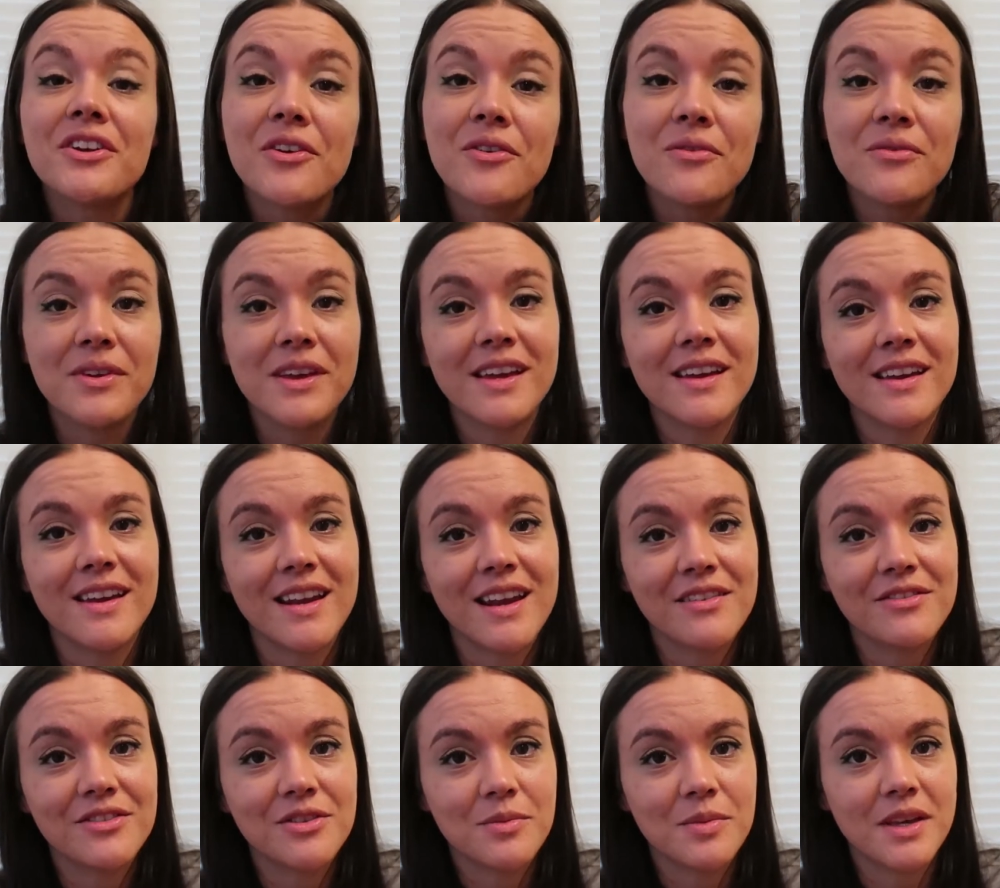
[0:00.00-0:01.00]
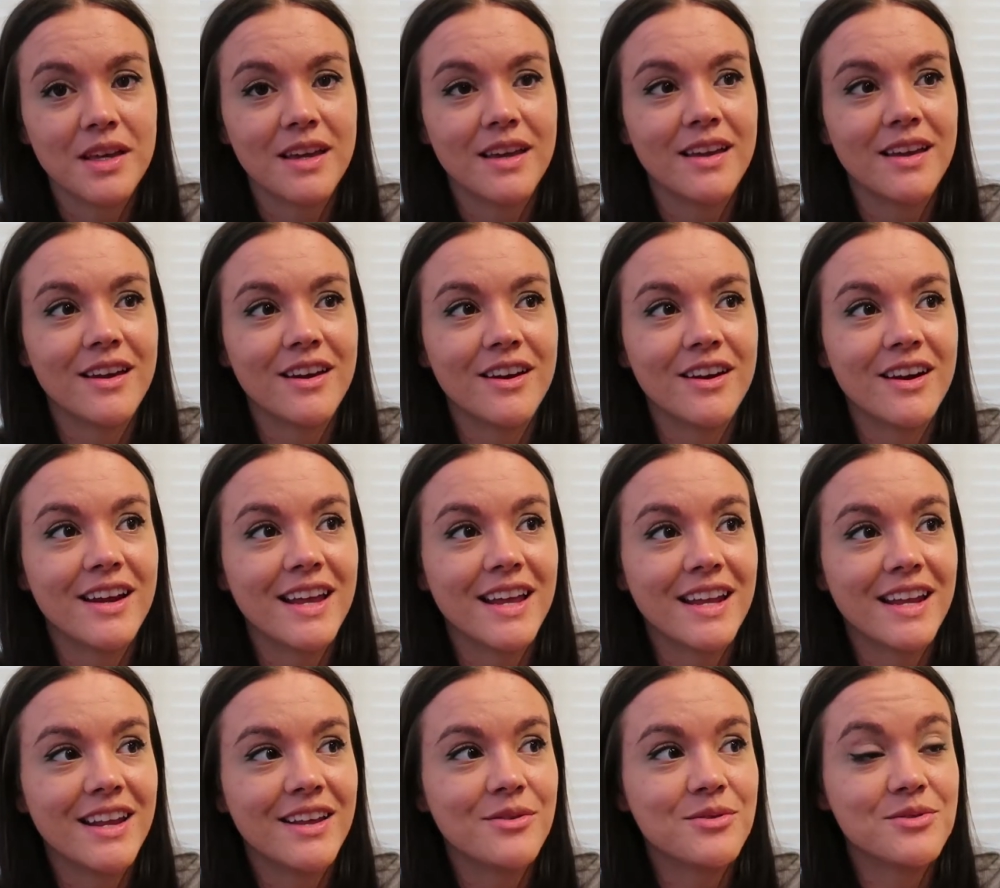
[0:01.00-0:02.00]
go vegan after being here,
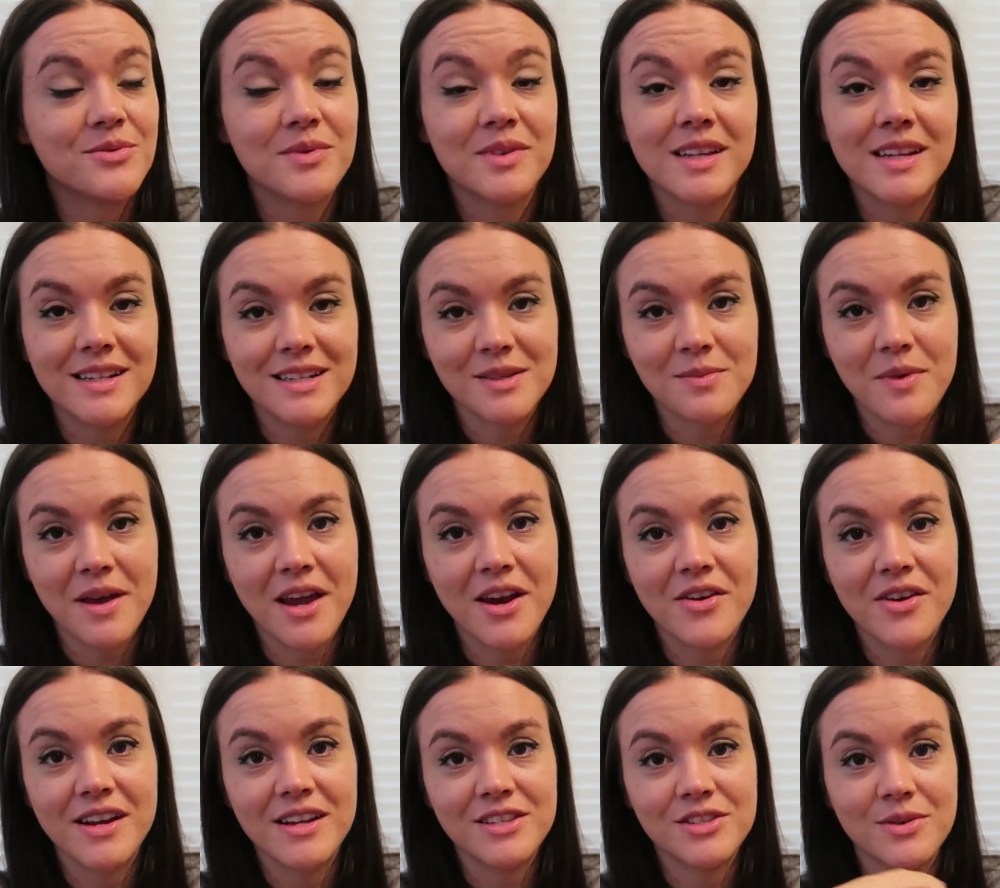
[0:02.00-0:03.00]
and it was really inspiring.